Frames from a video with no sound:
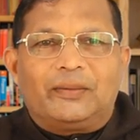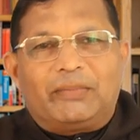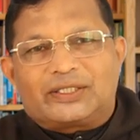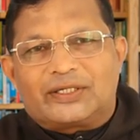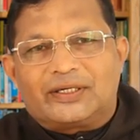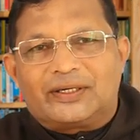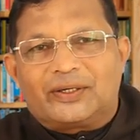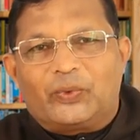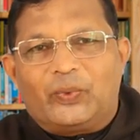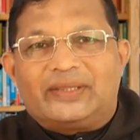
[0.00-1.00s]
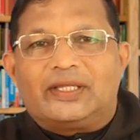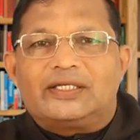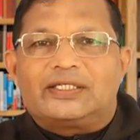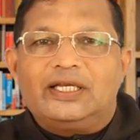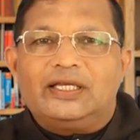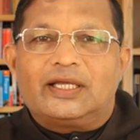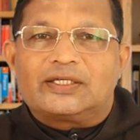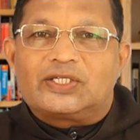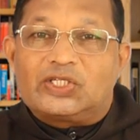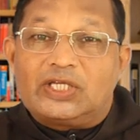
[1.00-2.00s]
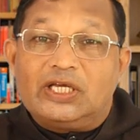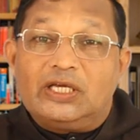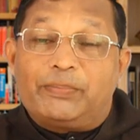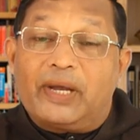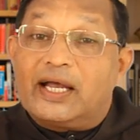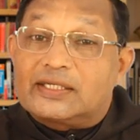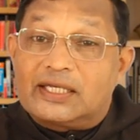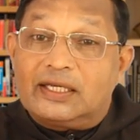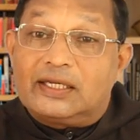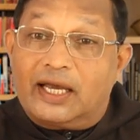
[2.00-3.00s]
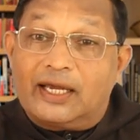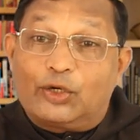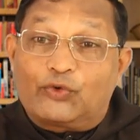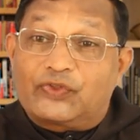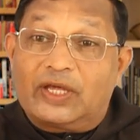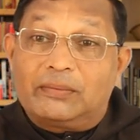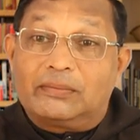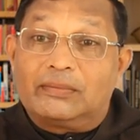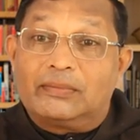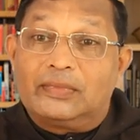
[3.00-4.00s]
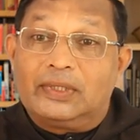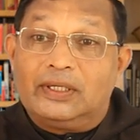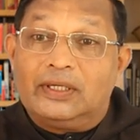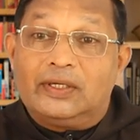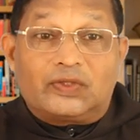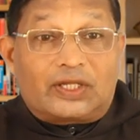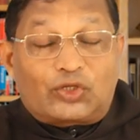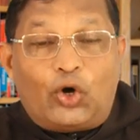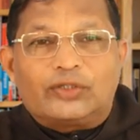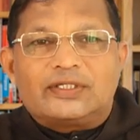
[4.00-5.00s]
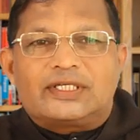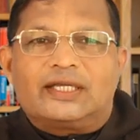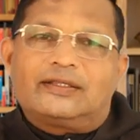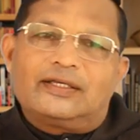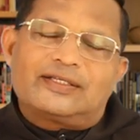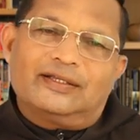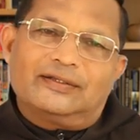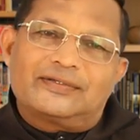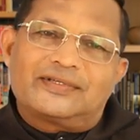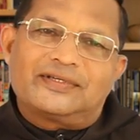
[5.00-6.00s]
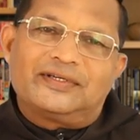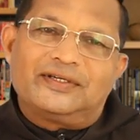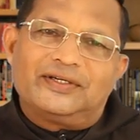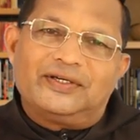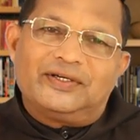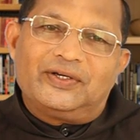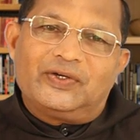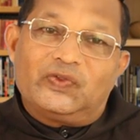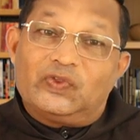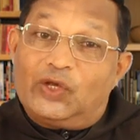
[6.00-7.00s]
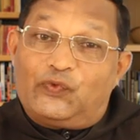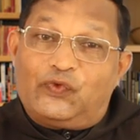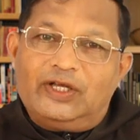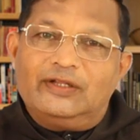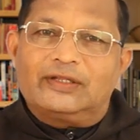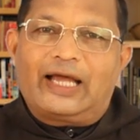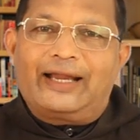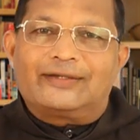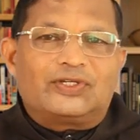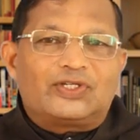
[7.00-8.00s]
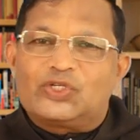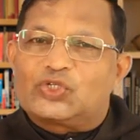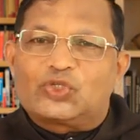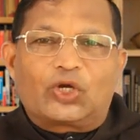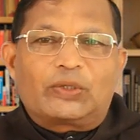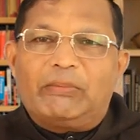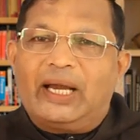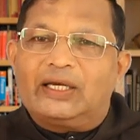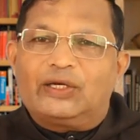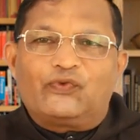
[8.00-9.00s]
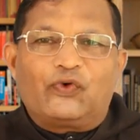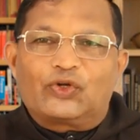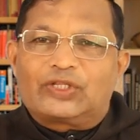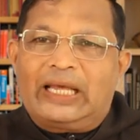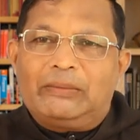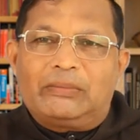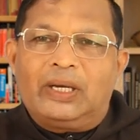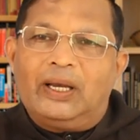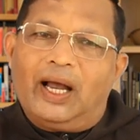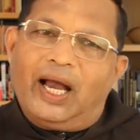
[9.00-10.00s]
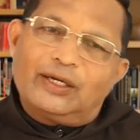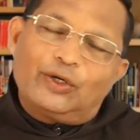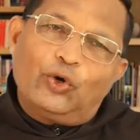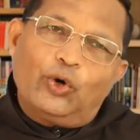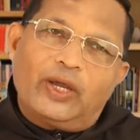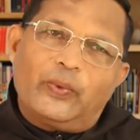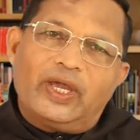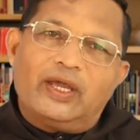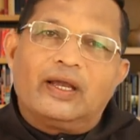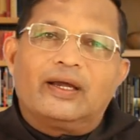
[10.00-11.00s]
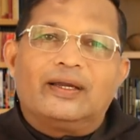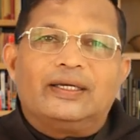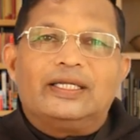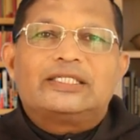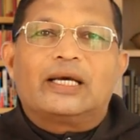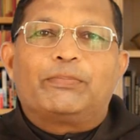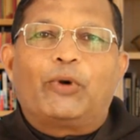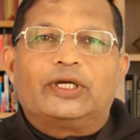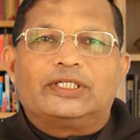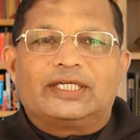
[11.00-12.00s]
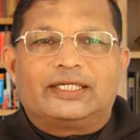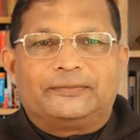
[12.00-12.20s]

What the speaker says: but when they see the steep ascent ahead of them, the thorns and thistles, they feel that this is not meant for them and go away disappointed.